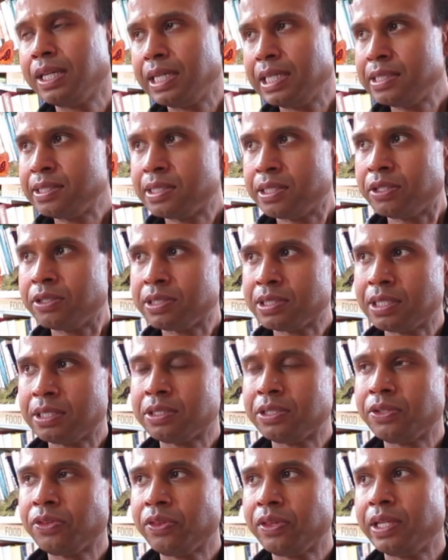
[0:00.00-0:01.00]
is there
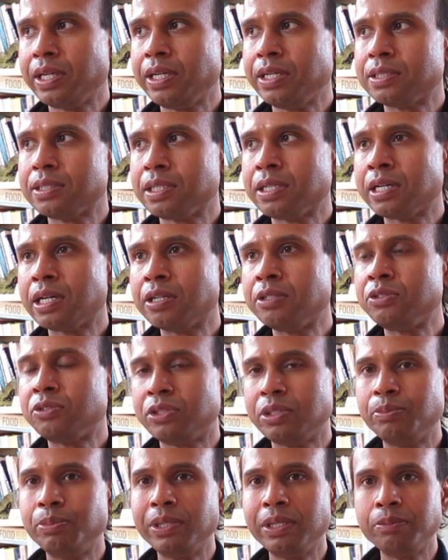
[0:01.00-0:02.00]
such a thing as a
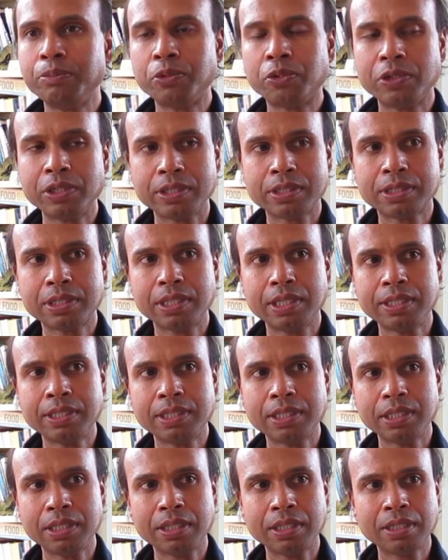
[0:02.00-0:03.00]
country being more
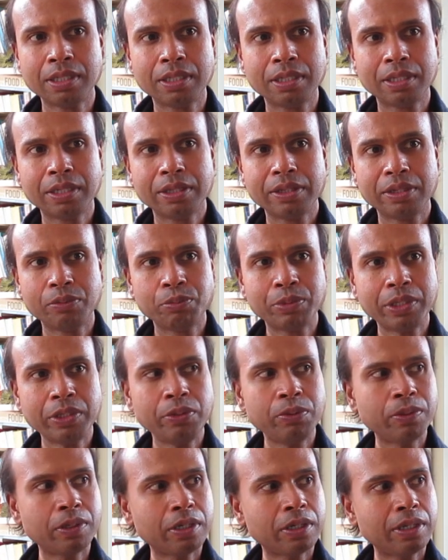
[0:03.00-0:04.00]
exciting than where
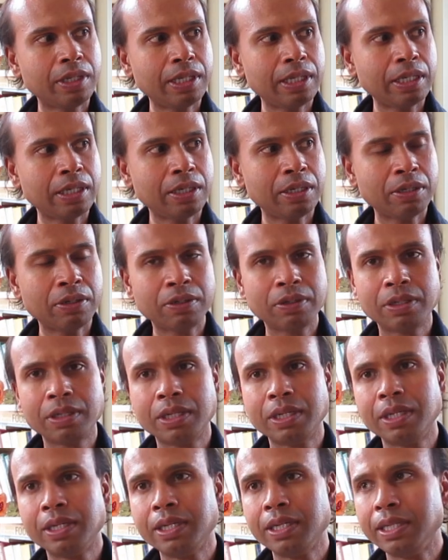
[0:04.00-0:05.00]
you are now?
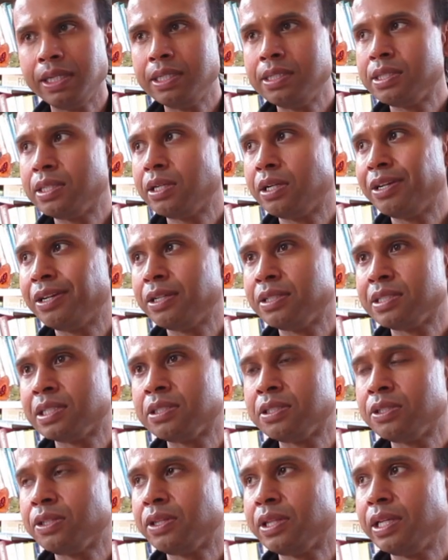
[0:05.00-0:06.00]
Is there
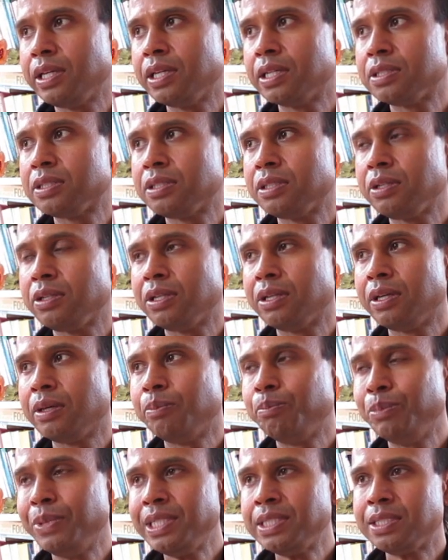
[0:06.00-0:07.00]
such a thing as
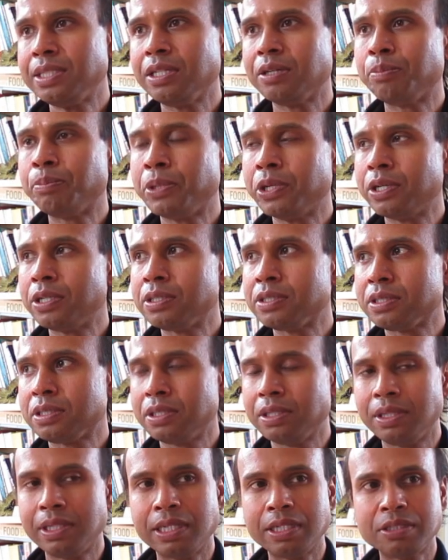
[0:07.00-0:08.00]
meeting a
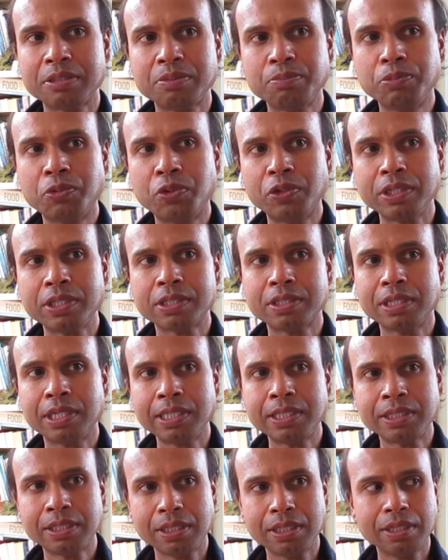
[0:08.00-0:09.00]
person that's more
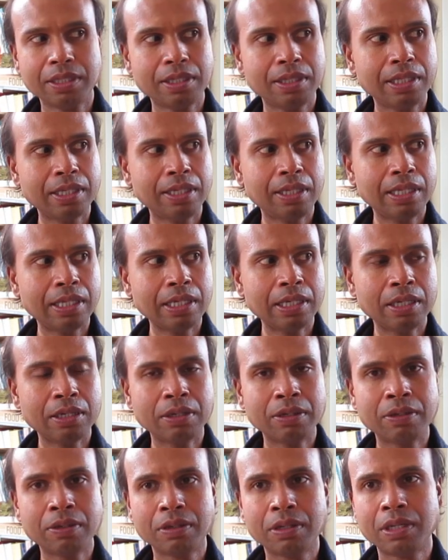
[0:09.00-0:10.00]
exciting than
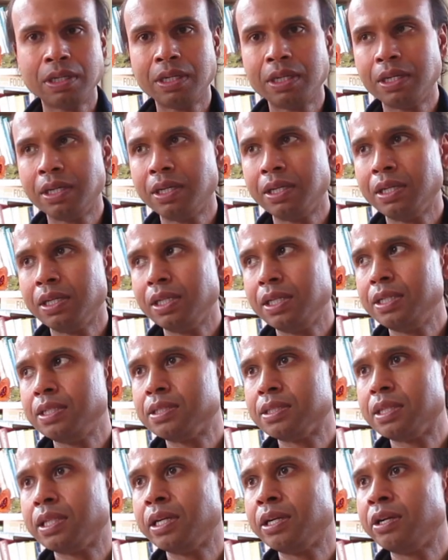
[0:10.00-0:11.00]
now?
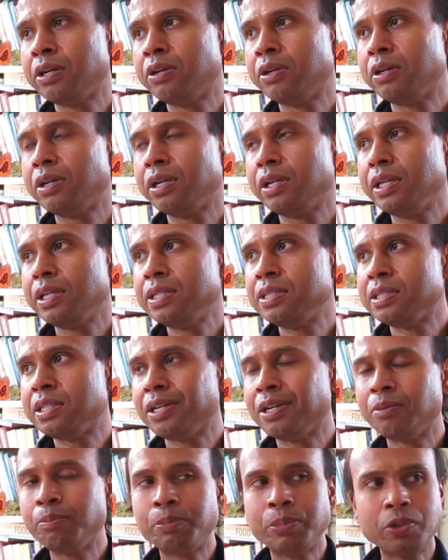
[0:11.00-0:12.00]
is there is
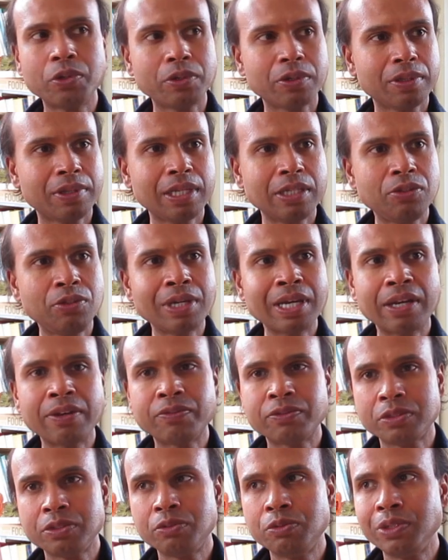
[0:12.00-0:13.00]
there a book that you
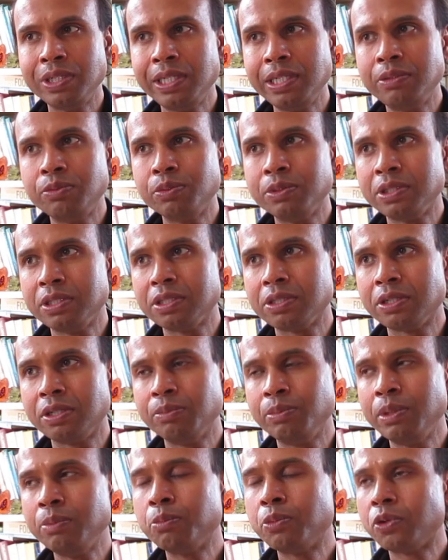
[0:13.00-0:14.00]
have to read which is
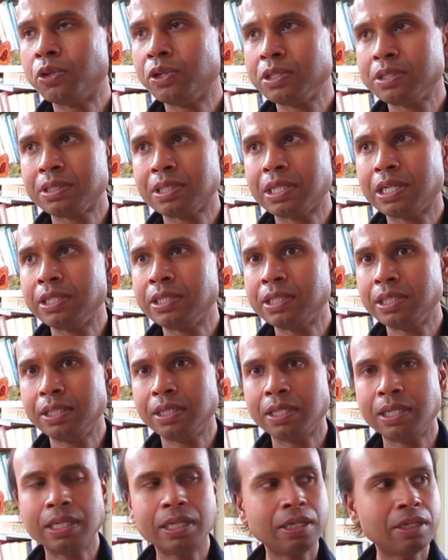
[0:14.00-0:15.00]
going to be more exciting
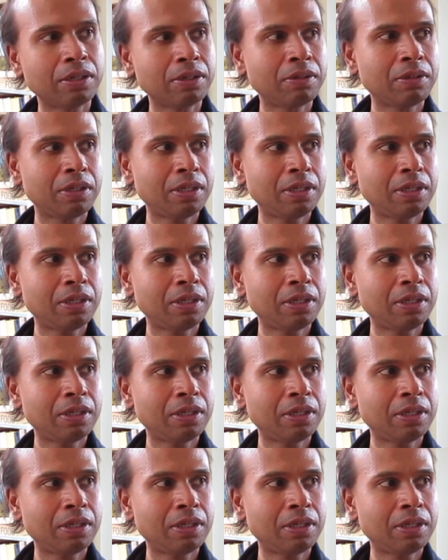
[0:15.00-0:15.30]
than now?